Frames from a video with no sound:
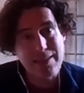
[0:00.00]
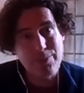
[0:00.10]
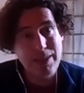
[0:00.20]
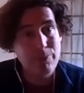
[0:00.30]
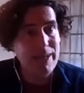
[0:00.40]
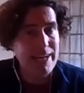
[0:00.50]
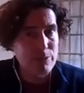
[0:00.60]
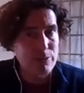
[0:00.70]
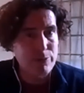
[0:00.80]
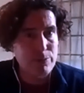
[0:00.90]
we had a
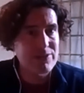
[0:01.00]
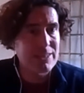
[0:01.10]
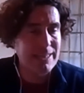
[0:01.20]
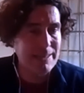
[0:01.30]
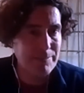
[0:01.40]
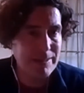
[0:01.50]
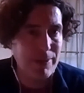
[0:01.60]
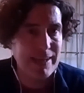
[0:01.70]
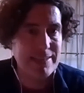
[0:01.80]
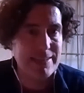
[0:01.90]
referral scheme in
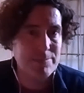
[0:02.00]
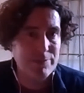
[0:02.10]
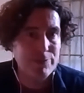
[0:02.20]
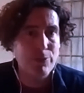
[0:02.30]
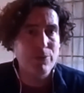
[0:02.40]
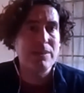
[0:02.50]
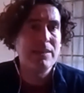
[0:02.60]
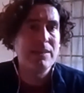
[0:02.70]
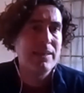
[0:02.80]
place before.